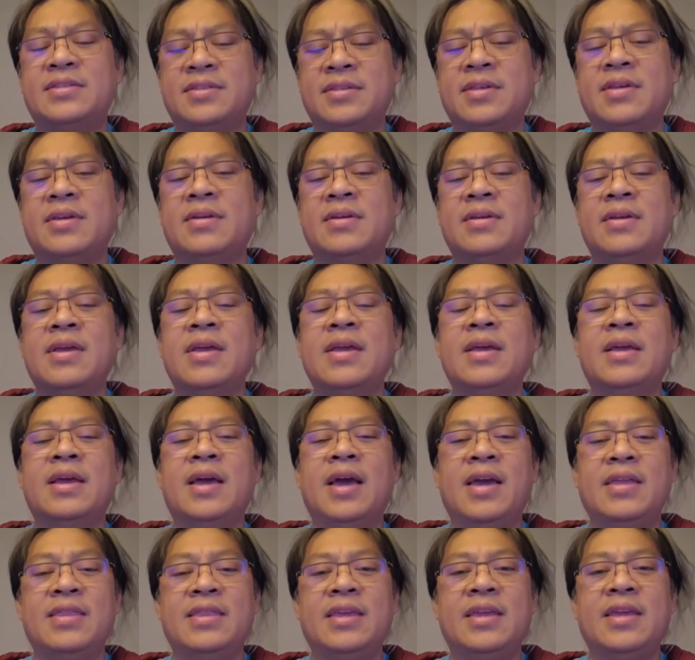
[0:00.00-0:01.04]

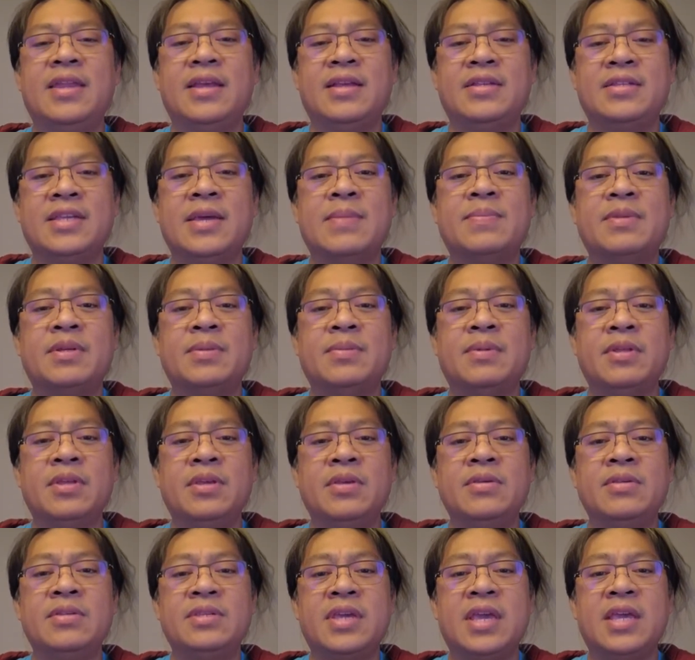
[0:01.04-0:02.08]
I think an acceptable
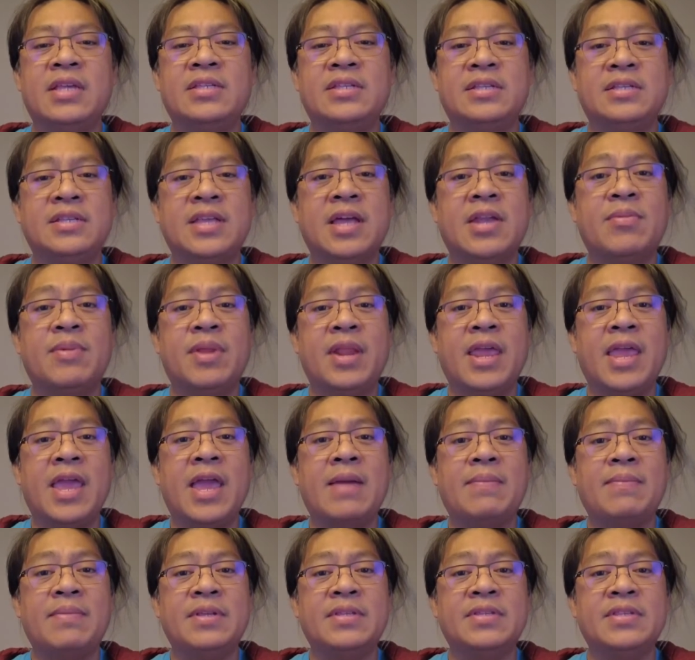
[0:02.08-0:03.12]
use case because that really
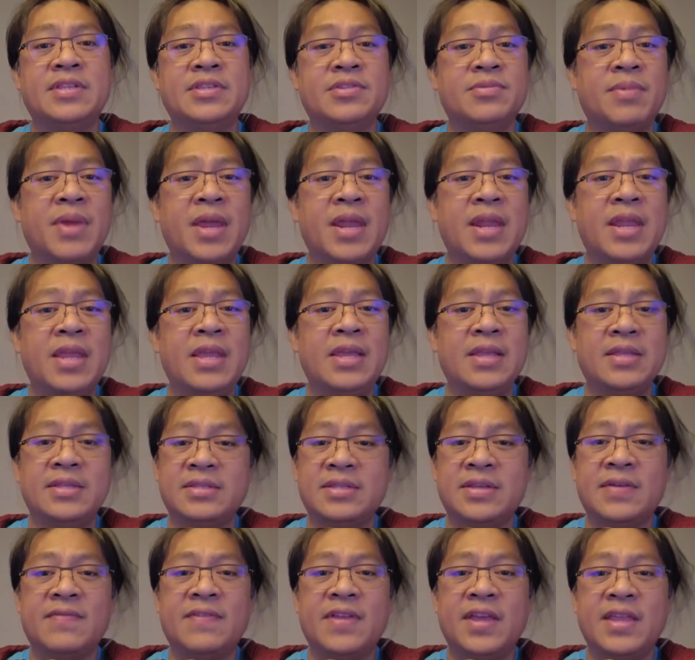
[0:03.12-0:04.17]
happens. It's raining and
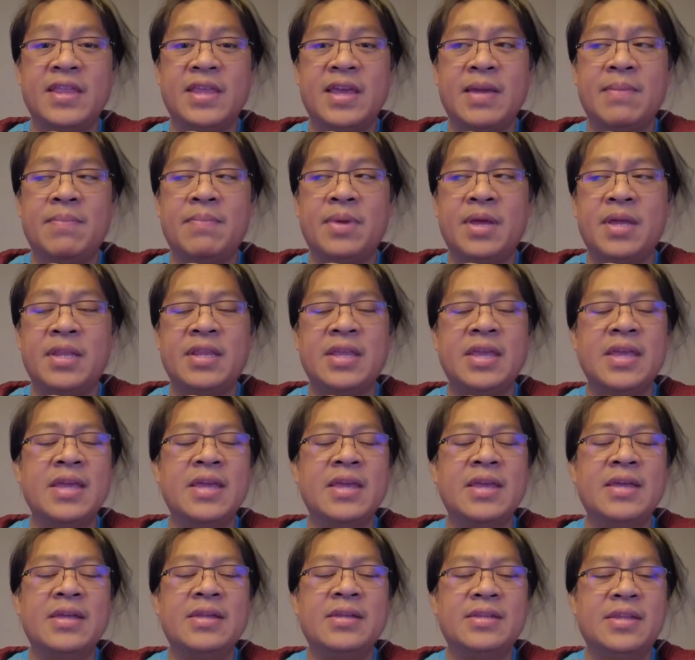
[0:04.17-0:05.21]
stuff like that, but
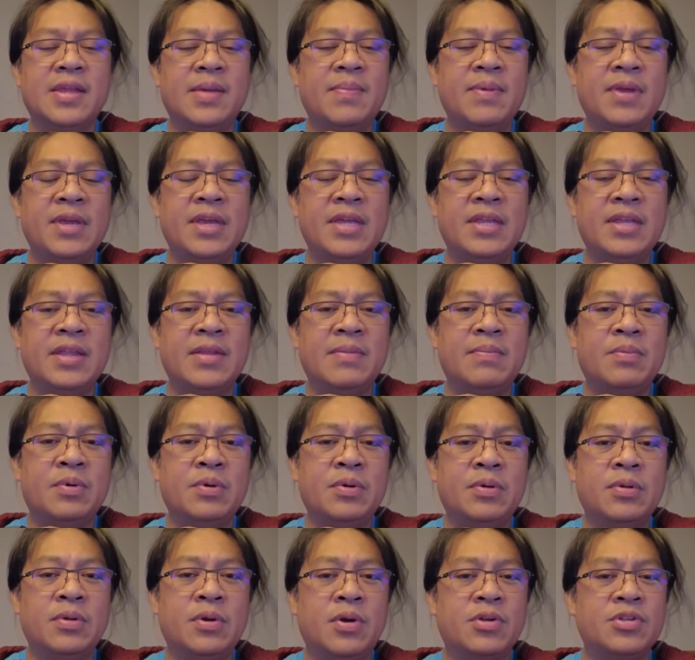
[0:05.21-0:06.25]
dipping it in a
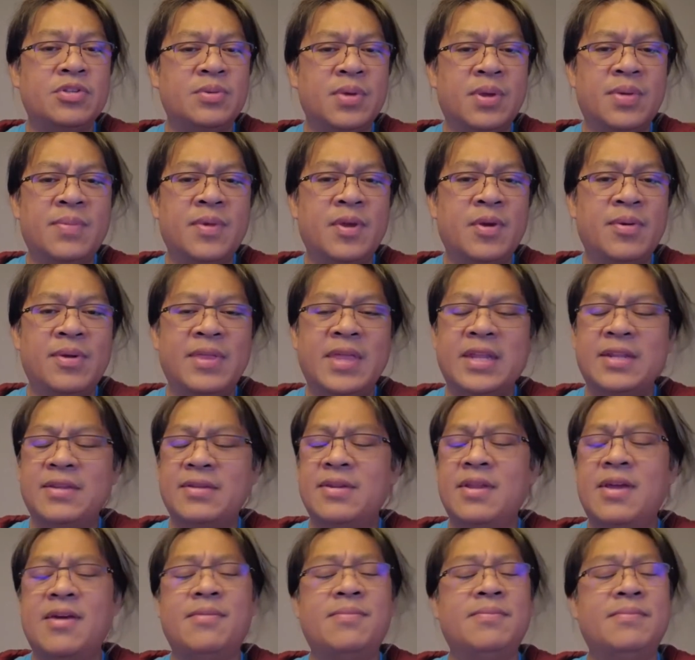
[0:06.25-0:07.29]
pool, go swimming with it,
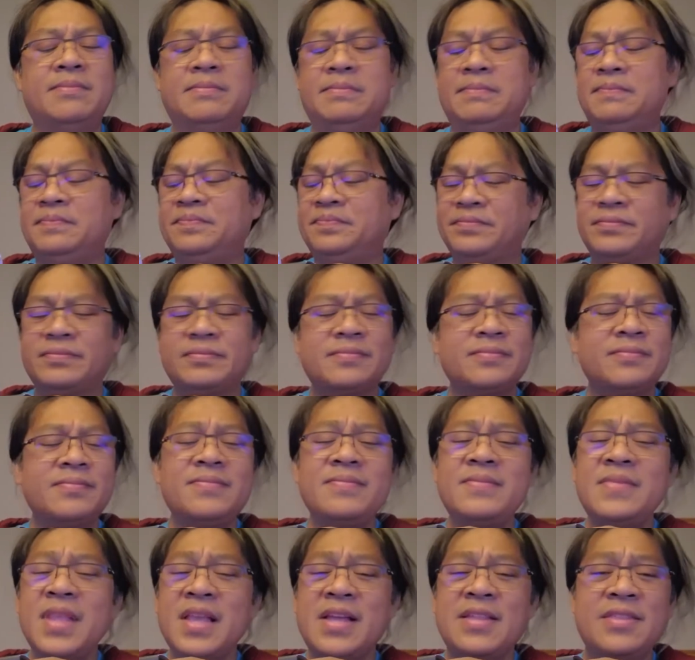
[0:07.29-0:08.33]
no.
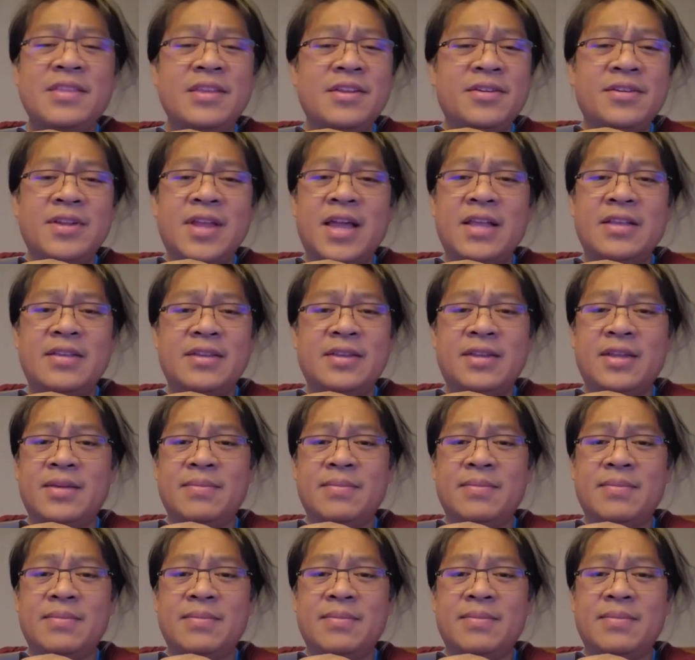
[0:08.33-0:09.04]
You're not